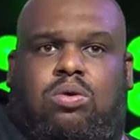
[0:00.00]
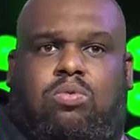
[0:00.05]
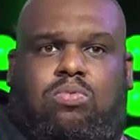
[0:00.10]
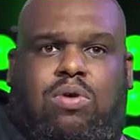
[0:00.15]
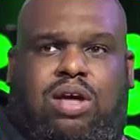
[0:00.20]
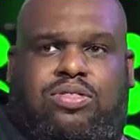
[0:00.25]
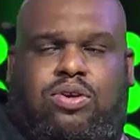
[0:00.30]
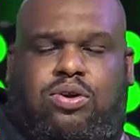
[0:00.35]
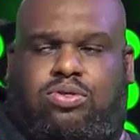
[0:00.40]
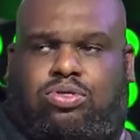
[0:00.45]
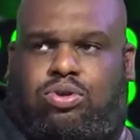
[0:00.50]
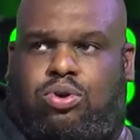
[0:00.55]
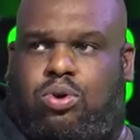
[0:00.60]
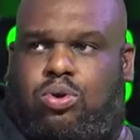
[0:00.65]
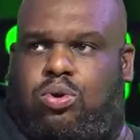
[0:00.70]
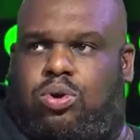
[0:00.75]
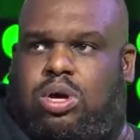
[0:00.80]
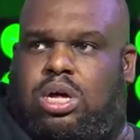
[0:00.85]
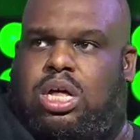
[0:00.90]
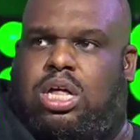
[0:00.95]
Whether
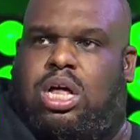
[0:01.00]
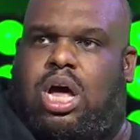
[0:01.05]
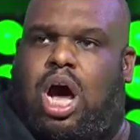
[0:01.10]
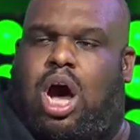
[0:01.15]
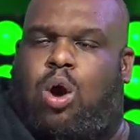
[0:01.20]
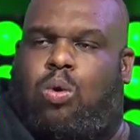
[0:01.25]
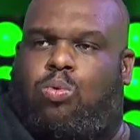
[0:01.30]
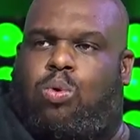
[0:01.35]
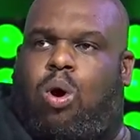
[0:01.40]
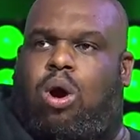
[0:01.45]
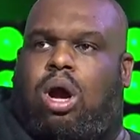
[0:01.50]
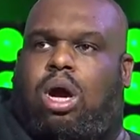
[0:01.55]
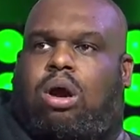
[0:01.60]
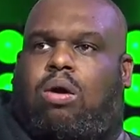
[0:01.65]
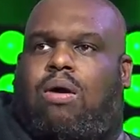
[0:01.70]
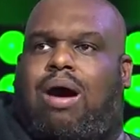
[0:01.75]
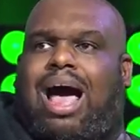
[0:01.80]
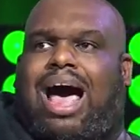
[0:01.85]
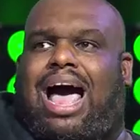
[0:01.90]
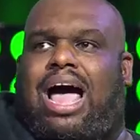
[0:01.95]
through a war
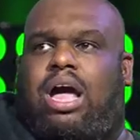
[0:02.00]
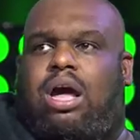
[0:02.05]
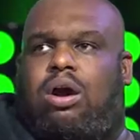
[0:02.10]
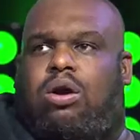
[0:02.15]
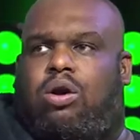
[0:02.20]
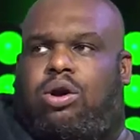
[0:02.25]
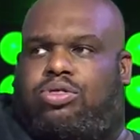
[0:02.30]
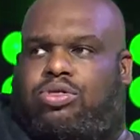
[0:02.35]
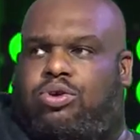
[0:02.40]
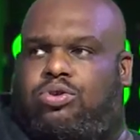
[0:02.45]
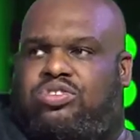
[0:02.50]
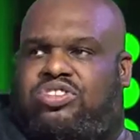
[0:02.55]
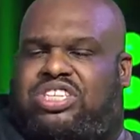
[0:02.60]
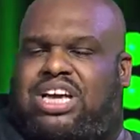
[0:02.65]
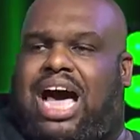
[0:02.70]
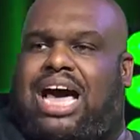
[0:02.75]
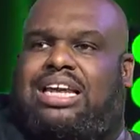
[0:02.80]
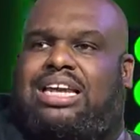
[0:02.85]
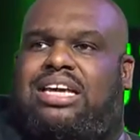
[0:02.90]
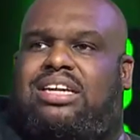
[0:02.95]
cry, or through
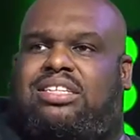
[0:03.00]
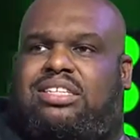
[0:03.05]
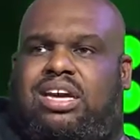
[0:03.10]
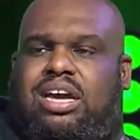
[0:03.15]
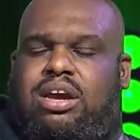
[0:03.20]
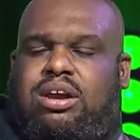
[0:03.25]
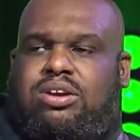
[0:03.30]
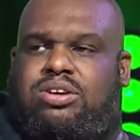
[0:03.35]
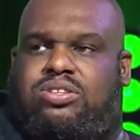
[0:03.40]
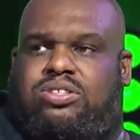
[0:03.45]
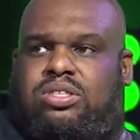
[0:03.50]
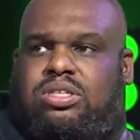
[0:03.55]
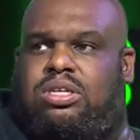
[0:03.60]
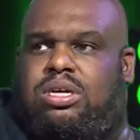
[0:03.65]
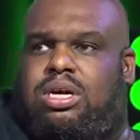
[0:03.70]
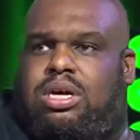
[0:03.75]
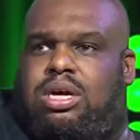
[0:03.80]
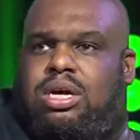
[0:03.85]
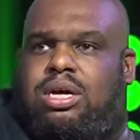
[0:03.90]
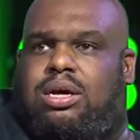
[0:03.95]
silent tears.
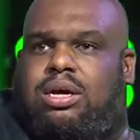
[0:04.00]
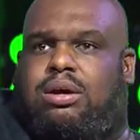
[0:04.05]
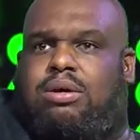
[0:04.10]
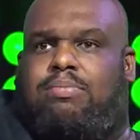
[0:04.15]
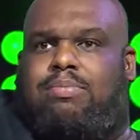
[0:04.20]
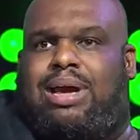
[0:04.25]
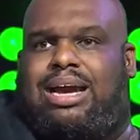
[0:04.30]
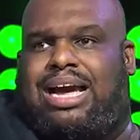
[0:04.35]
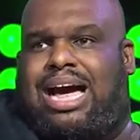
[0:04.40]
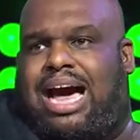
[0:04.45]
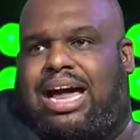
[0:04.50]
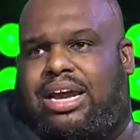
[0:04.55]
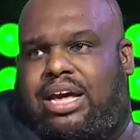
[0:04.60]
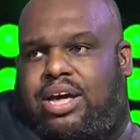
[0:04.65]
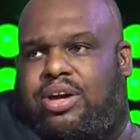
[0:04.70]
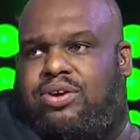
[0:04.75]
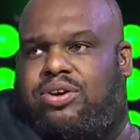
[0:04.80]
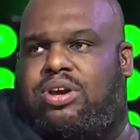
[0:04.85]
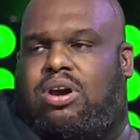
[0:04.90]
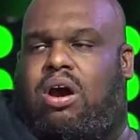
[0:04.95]
May God
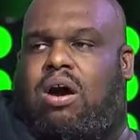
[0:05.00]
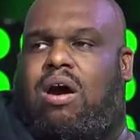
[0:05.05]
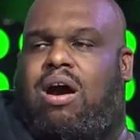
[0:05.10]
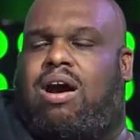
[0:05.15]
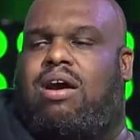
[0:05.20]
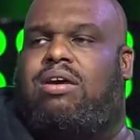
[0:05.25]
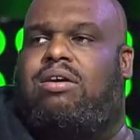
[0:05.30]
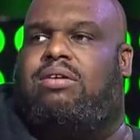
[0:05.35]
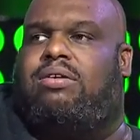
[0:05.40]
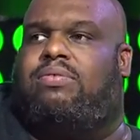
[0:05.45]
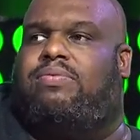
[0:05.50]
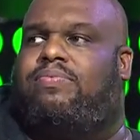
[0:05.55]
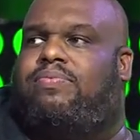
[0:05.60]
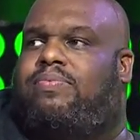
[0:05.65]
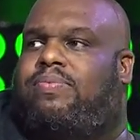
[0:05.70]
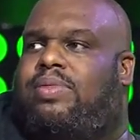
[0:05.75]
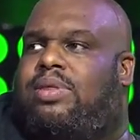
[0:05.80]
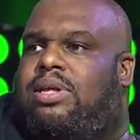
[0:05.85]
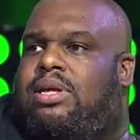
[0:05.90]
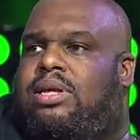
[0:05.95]
heal your heart.
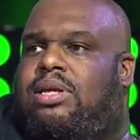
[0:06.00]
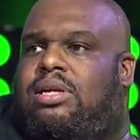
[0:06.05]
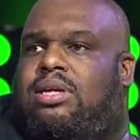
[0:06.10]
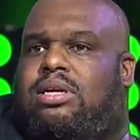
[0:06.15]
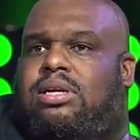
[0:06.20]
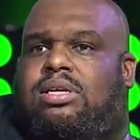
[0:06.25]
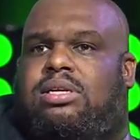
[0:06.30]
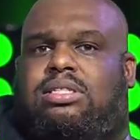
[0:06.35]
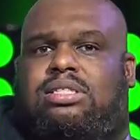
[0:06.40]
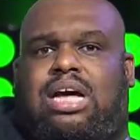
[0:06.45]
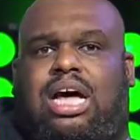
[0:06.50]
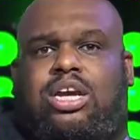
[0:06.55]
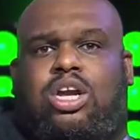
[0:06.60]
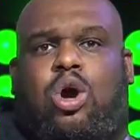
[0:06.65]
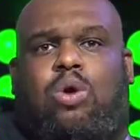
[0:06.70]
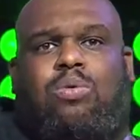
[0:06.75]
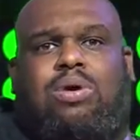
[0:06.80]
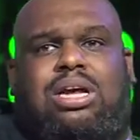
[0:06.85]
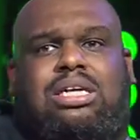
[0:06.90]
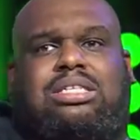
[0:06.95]
Because I
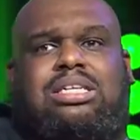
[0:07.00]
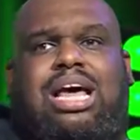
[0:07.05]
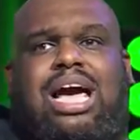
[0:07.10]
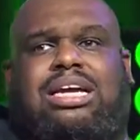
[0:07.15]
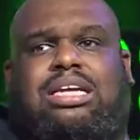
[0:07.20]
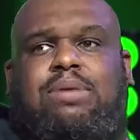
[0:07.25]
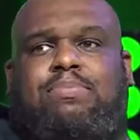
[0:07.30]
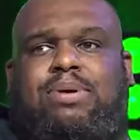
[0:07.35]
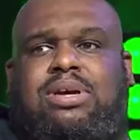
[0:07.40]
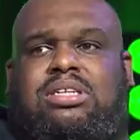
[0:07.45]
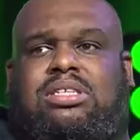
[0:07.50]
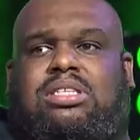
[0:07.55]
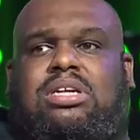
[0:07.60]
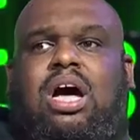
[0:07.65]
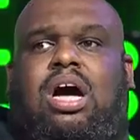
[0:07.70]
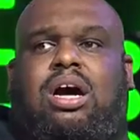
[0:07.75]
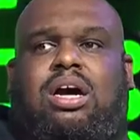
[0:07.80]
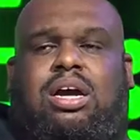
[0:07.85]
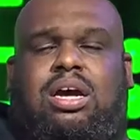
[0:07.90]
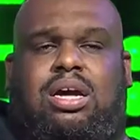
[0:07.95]
know what it's like to be
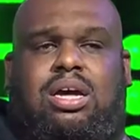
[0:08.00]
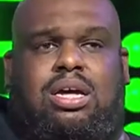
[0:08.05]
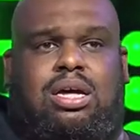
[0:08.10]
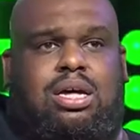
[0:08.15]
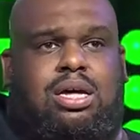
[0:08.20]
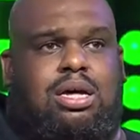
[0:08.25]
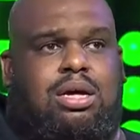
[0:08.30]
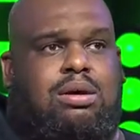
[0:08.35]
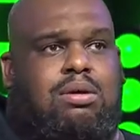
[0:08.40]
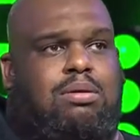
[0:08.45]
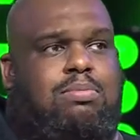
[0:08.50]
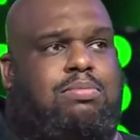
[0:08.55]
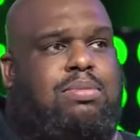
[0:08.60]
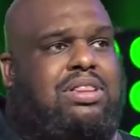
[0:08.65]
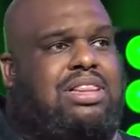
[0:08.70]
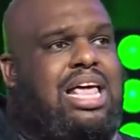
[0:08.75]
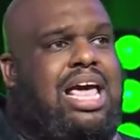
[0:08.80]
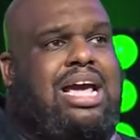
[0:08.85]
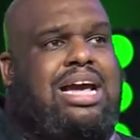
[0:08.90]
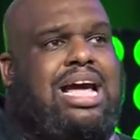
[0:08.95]
stuck.
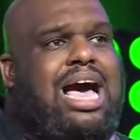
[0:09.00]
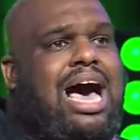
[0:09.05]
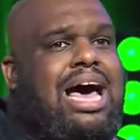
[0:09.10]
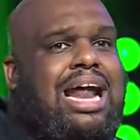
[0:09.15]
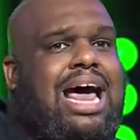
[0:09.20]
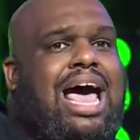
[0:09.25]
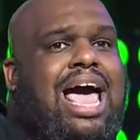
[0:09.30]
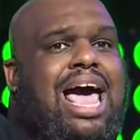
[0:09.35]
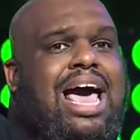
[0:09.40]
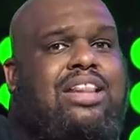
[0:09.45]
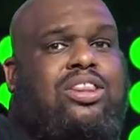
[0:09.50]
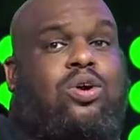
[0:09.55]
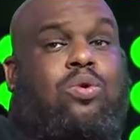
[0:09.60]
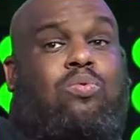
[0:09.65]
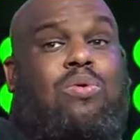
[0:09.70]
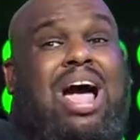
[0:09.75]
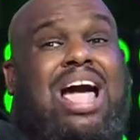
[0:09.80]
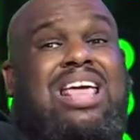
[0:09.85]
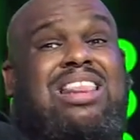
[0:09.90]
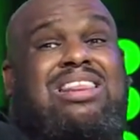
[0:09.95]
But thank God I had the
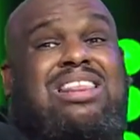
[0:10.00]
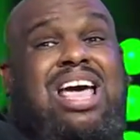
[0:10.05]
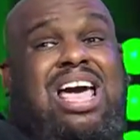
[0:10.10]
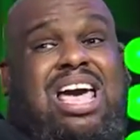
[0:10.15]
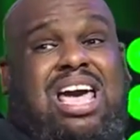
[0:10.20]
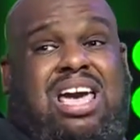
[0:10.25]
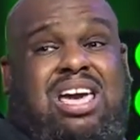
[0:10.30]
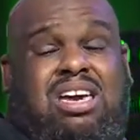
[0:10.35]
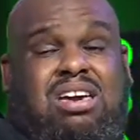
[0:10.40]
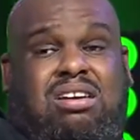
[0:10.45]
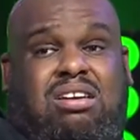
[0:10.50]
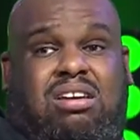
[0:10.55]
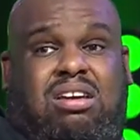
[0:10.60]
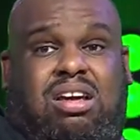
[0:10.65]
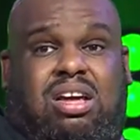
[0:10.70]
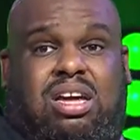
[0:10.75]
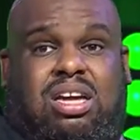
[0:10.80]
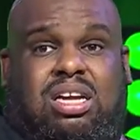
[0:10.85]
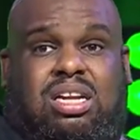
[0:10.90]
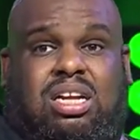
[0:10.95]
right day
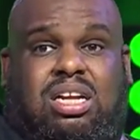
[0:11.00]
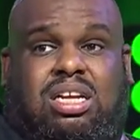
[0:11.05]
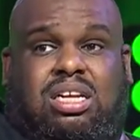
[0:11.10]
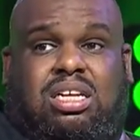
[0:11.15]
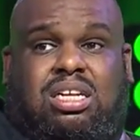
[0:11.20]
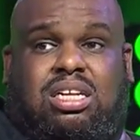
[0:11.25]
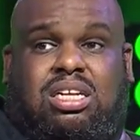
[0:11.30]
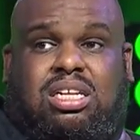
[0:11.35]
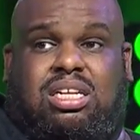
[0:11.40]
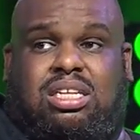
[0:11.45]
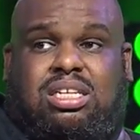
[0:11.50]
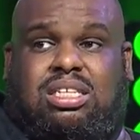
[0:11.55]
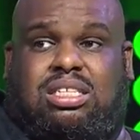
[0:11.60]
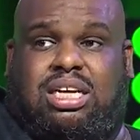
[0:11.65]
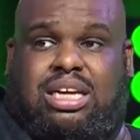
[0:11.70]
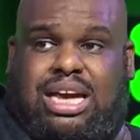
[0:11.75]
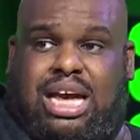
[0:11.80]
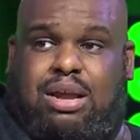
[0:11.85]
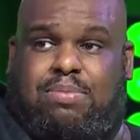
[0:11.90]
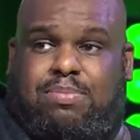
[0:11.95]
to
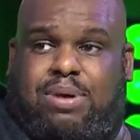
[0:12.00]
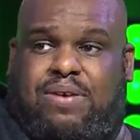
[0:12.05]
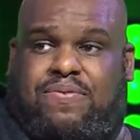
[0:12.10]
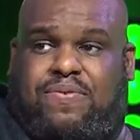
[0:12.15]
get me